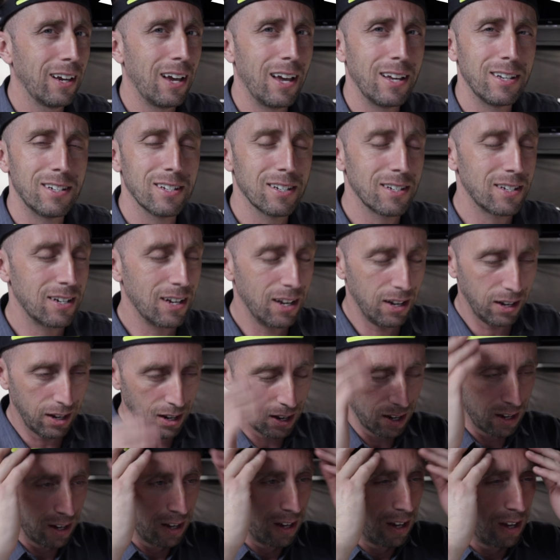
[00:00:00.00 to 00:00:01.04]
I just tell you.
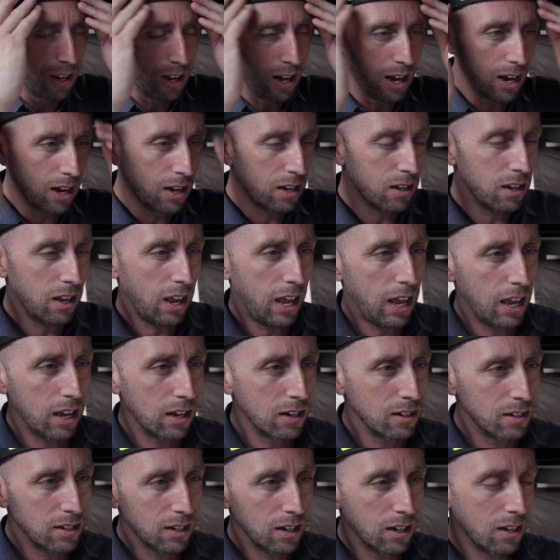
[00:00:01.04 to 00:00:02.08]

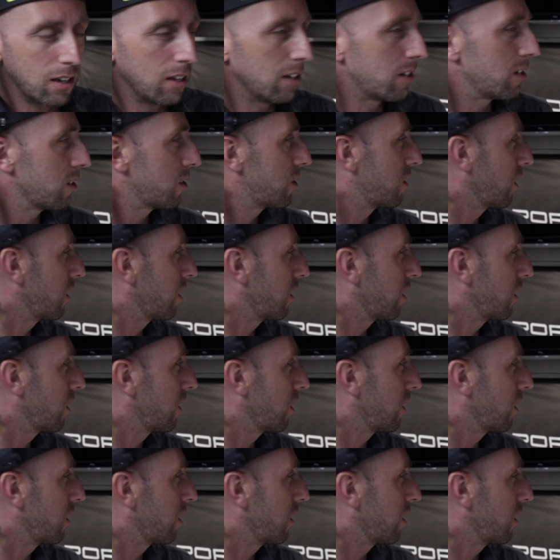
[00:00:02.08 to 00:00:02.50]
It just